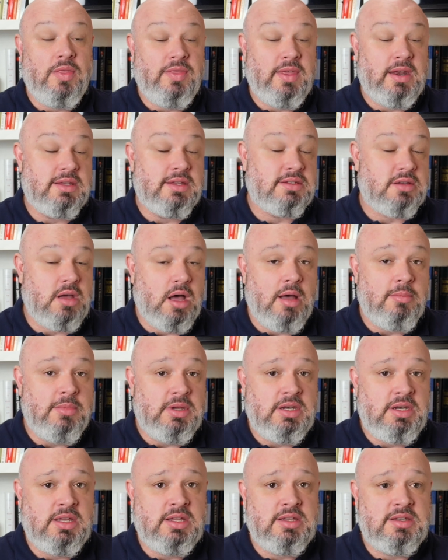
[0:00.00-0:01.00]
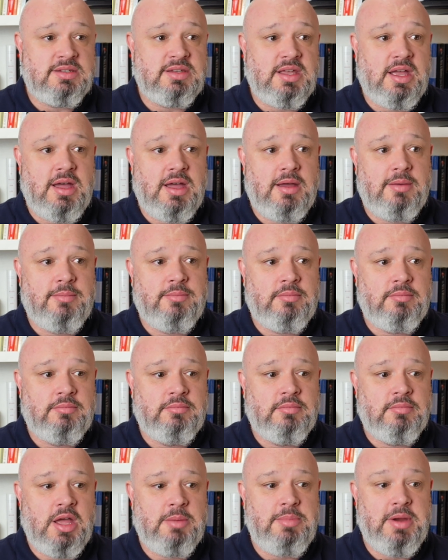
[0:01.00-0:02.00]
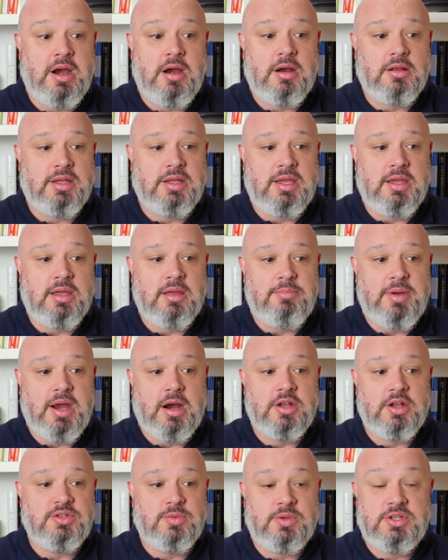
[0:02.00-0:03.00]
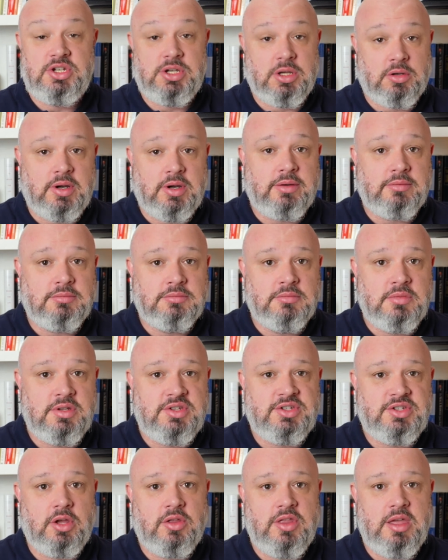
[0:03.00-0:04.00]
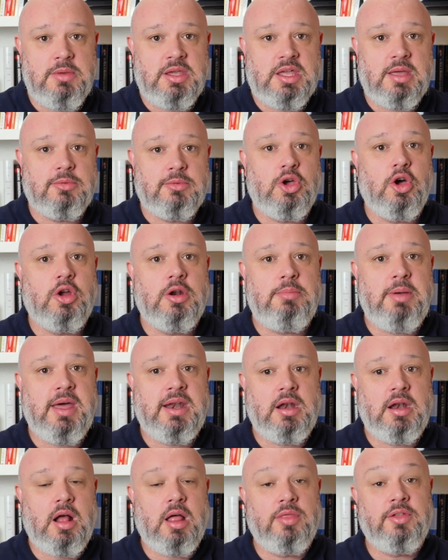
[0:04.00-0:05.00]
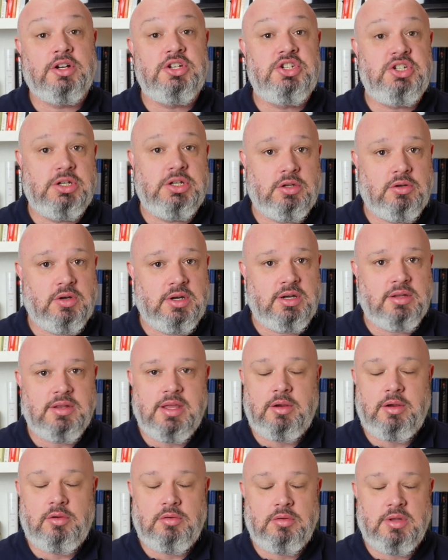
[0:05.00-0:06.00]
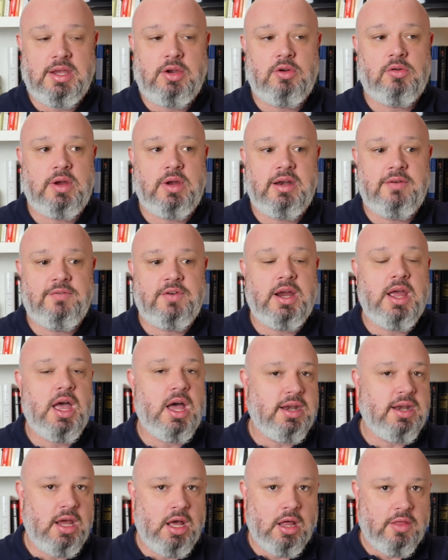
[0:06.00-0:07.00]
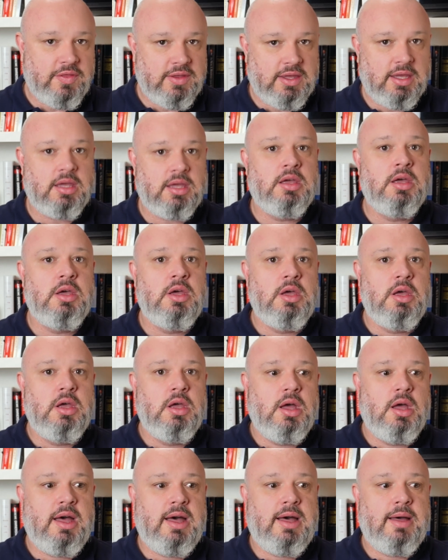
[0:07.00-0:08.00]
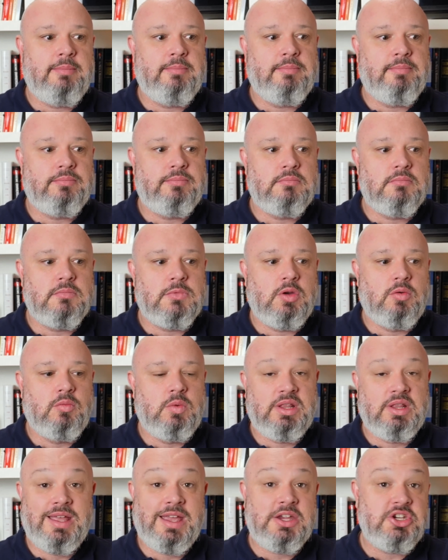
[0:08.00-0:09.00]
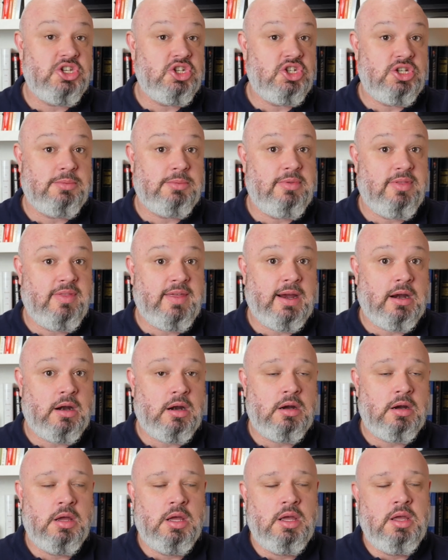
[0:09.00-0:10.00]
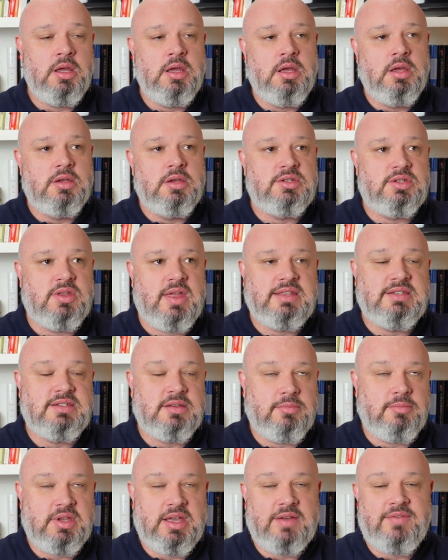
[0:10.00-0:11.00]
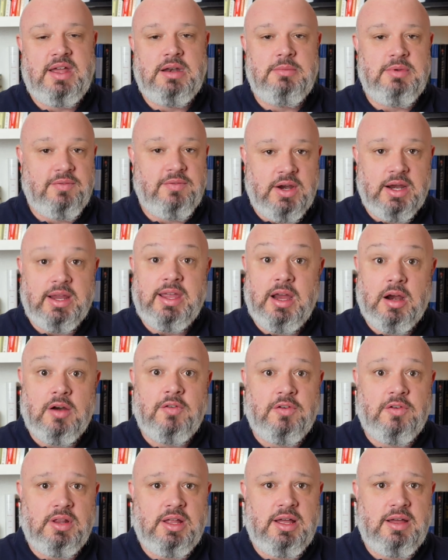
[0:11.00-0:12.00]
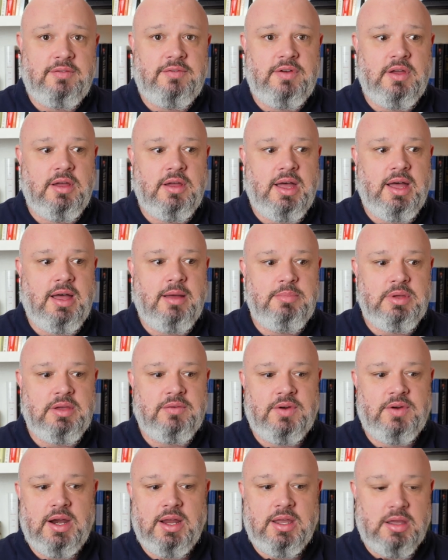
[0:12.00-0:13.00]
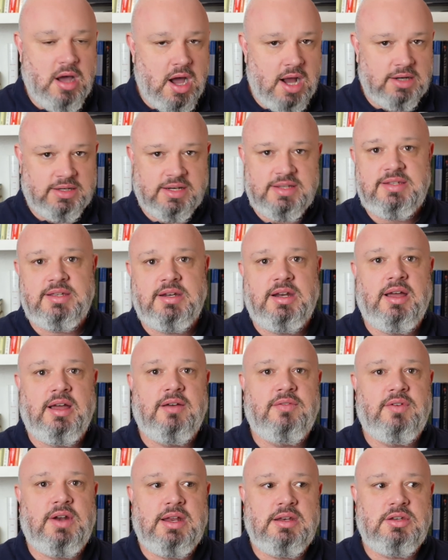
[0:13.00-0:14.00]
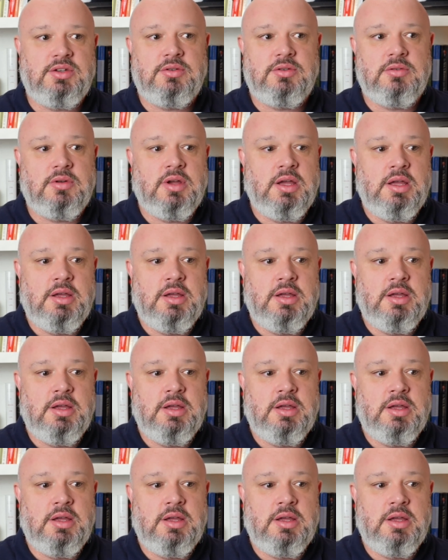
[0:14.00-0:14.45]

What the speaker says: that is common is apparently parents with children. So they become codependent on their children, and they create a very unhealthy relationship there. So that's something I've had to be very careful of, be very cognizant of. And I do,